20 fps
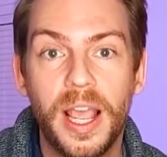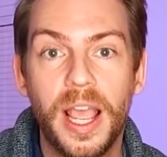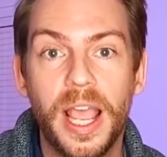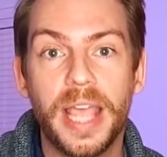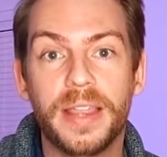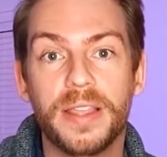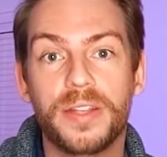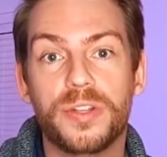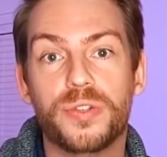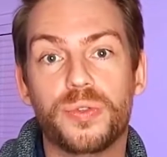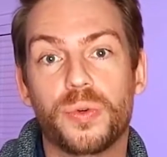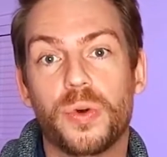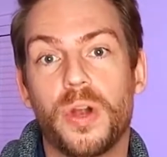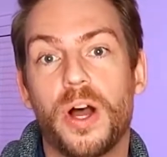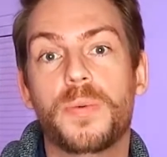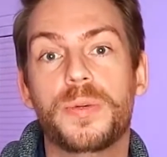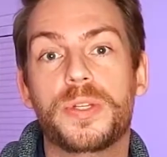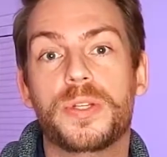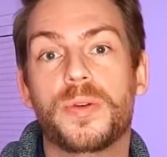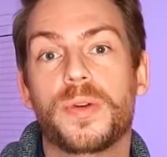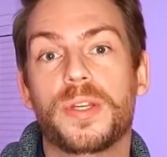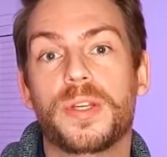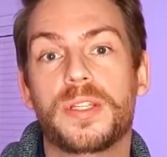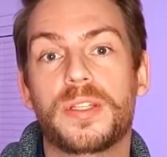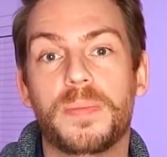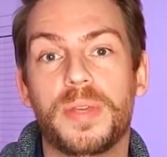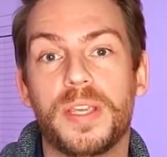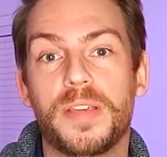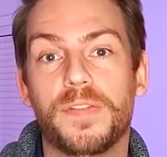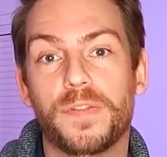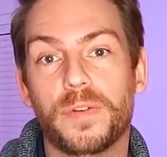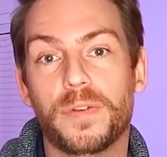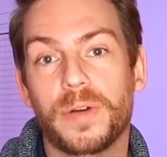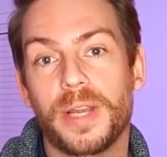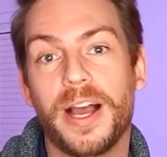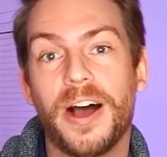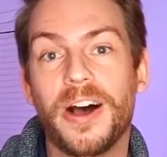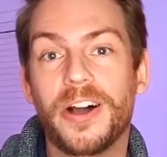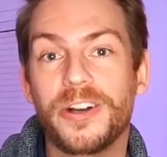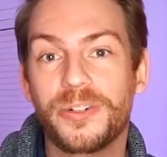And the draw was going to be for
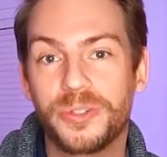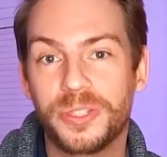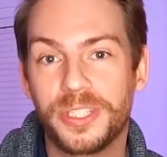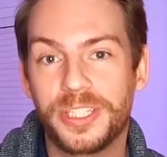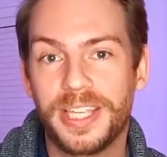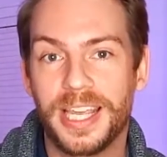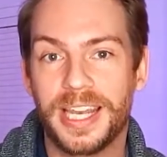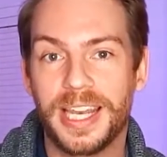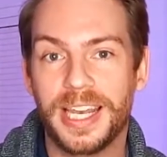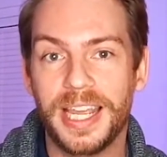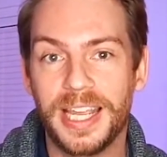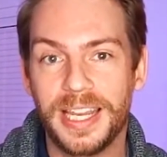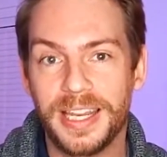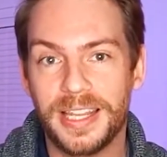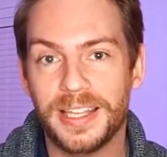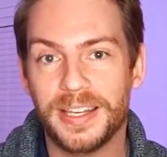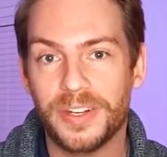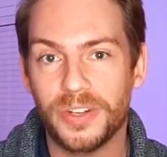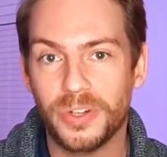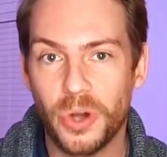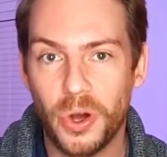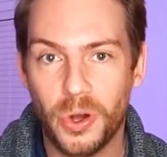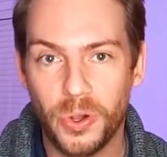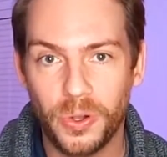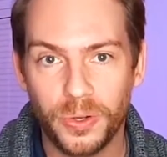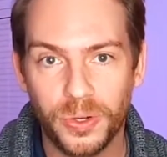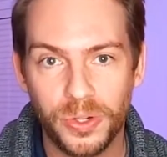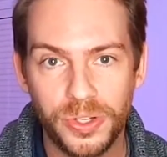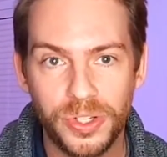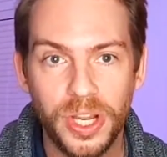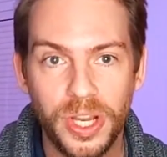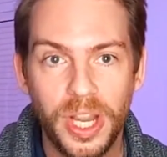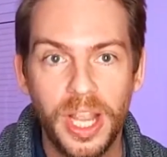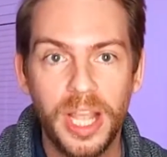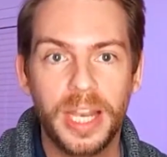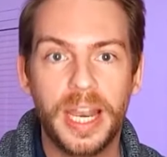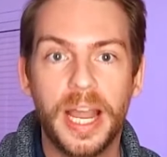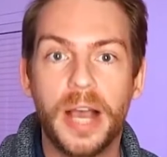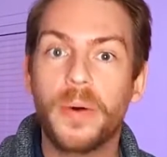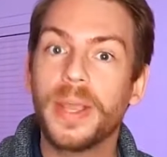a hundred Canadian dollars.
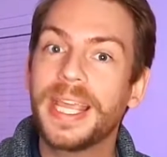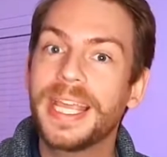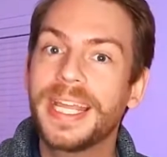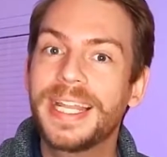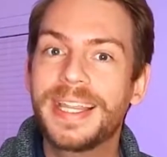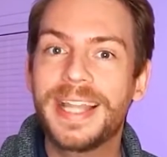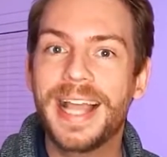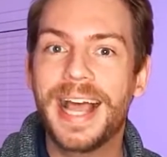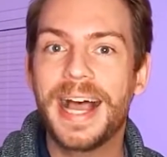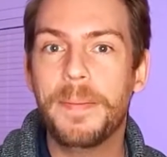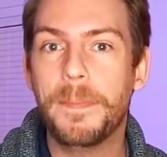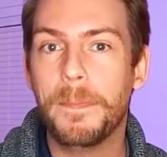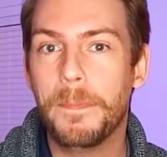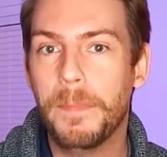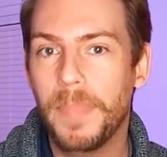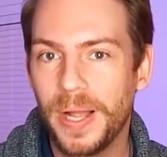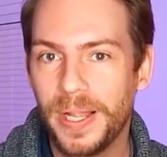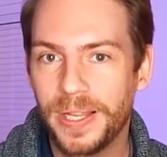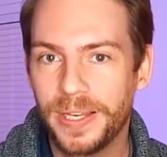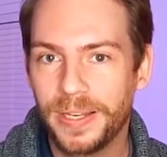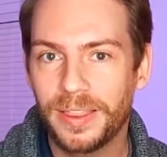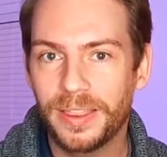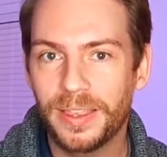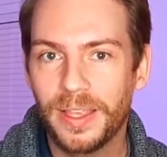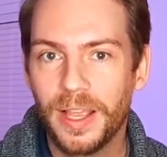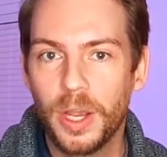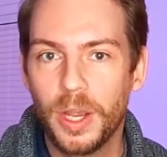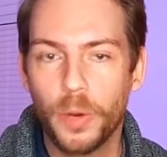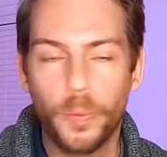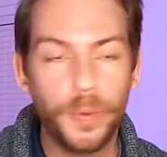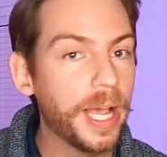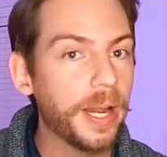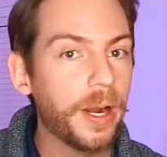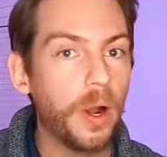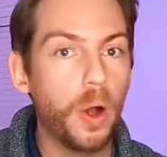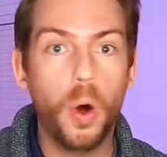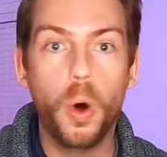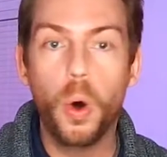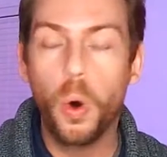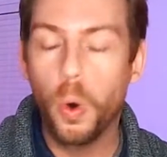Now, in that month, we had a
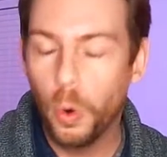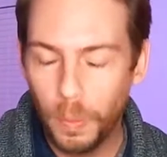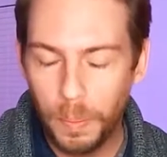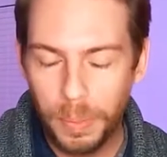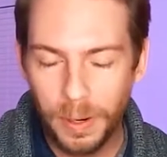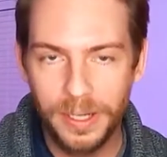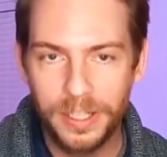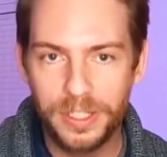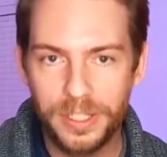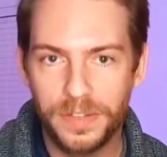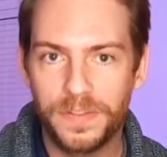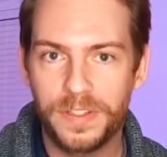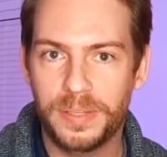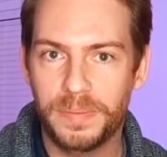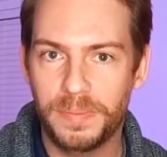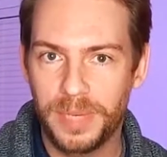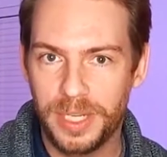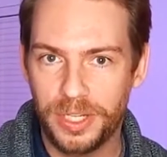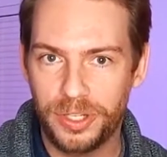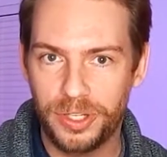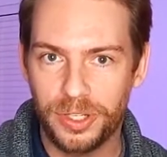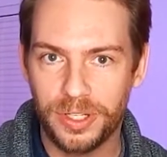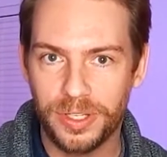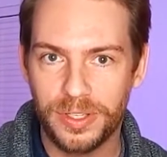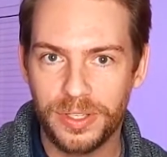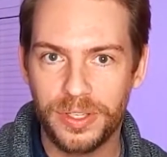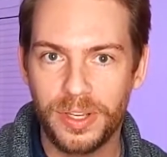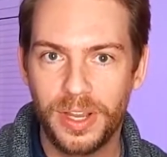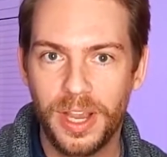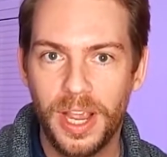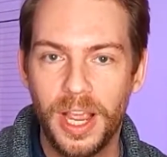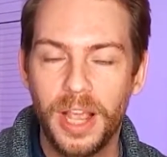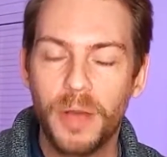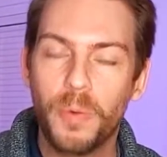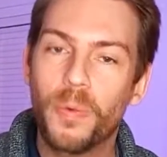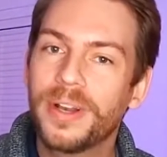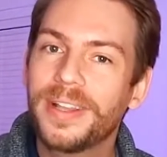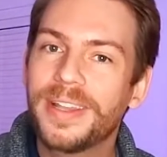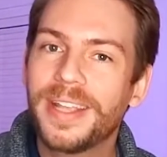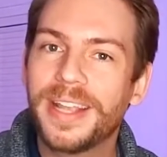whole bunch of submissions.
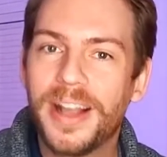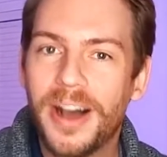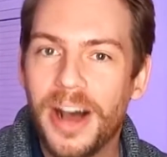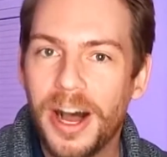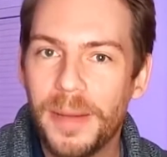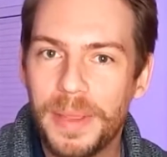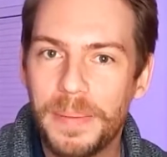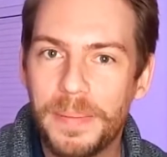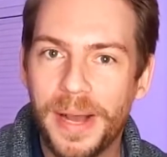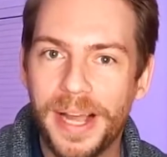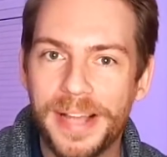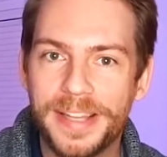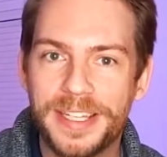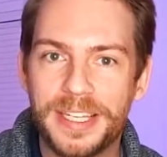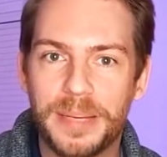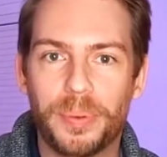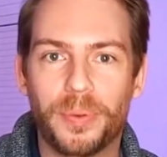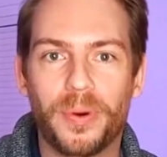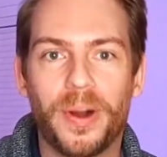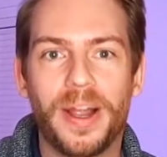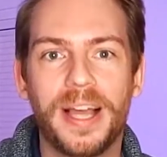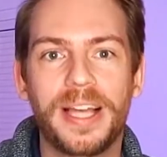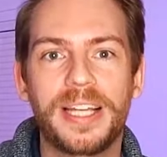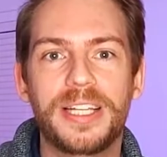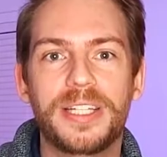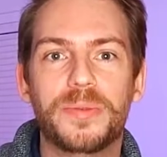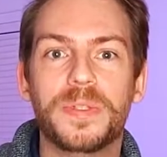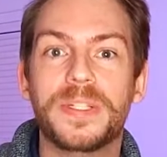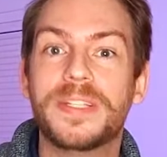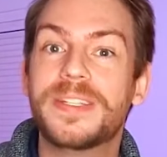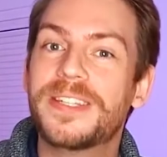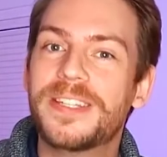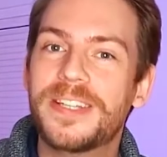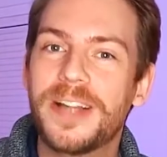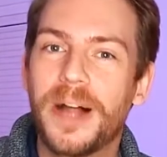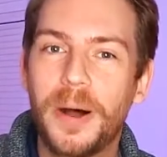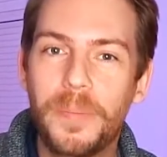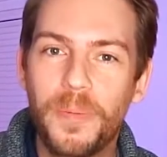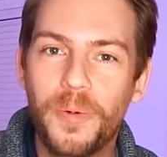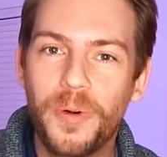One that caught me by surprise was
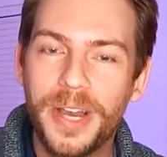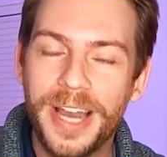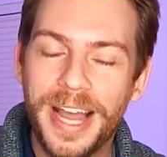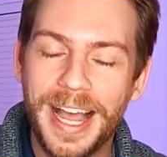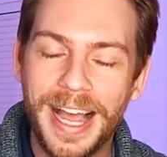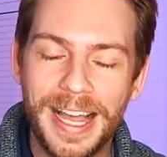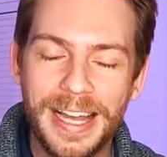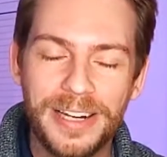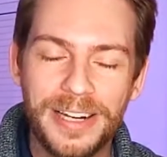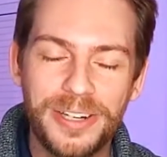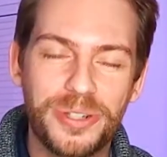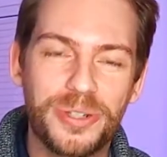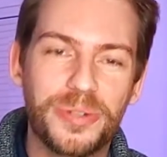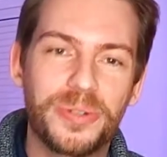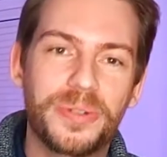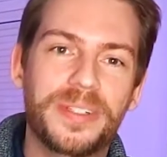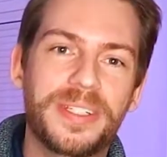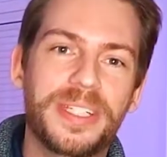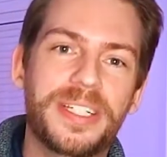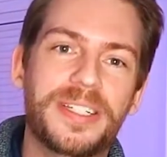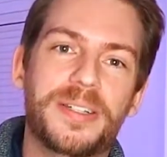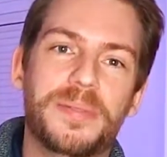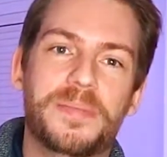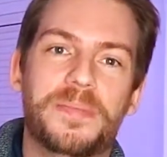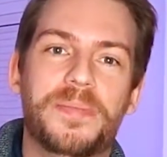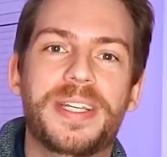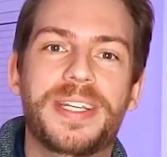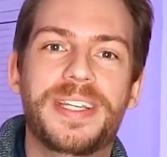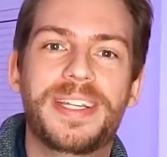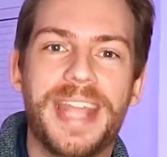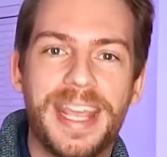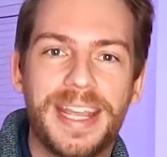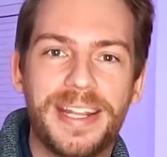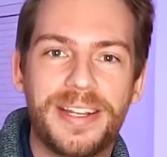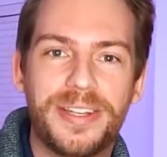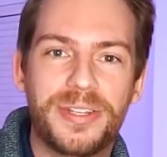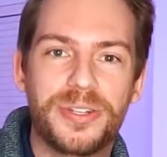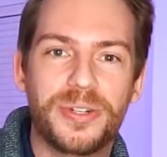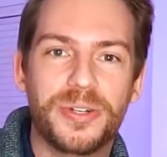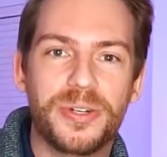someone actually submitted
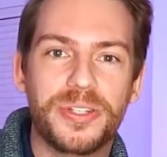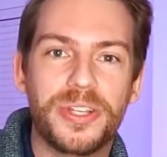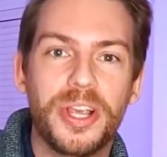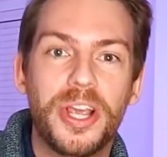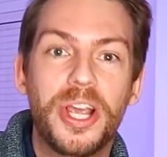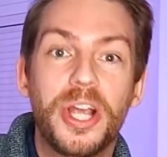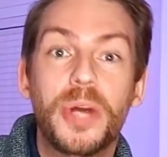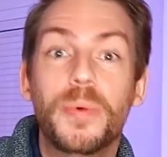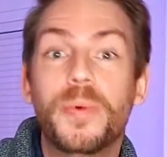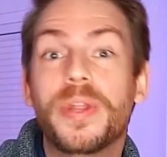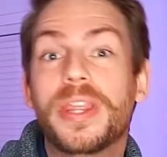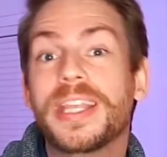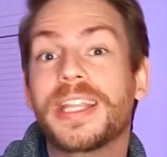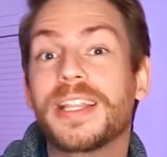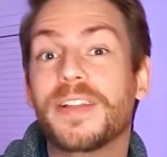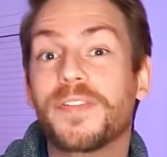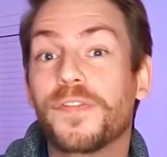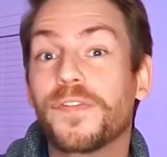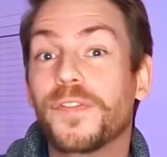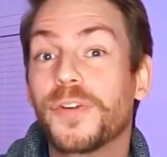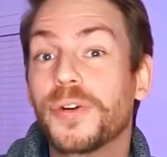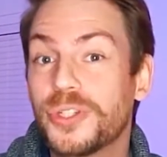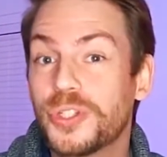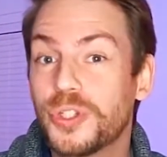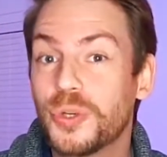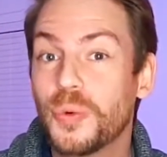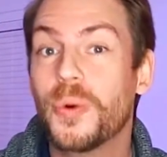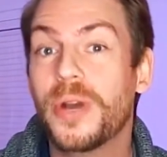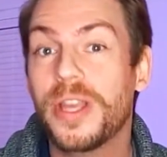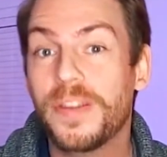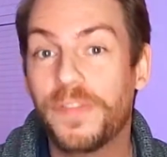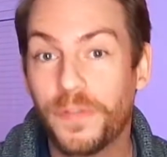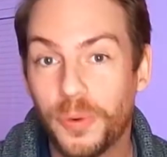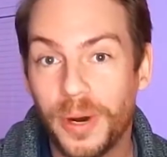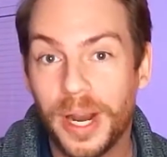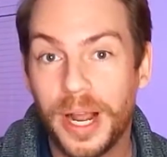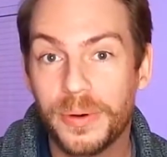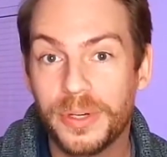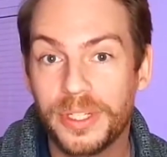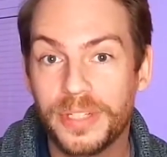answers within the first
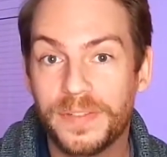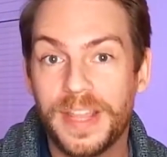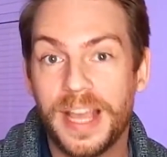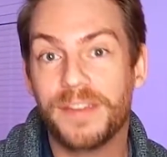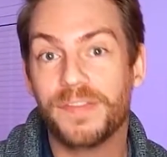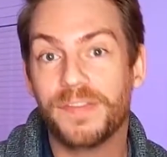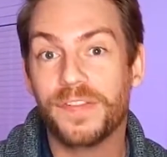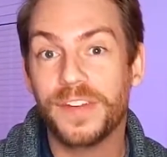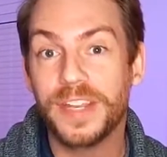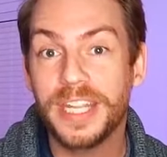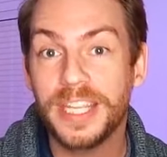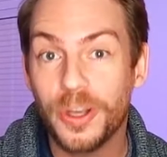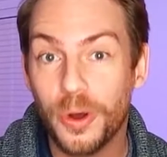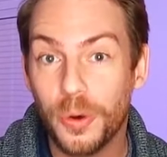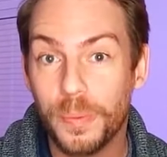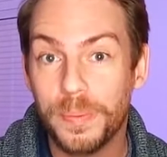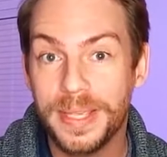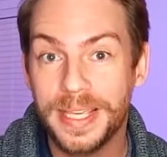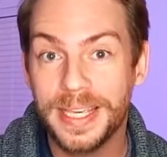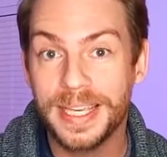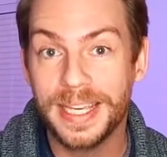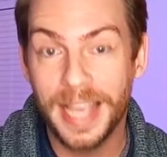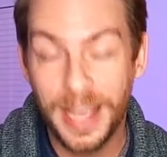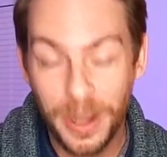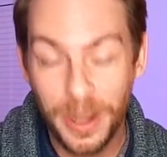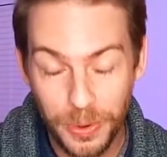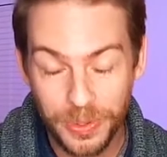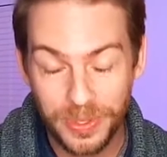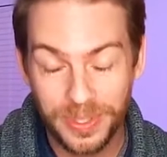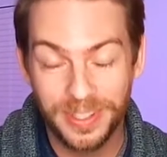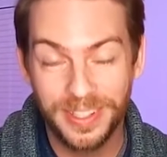24 hours of that video being out.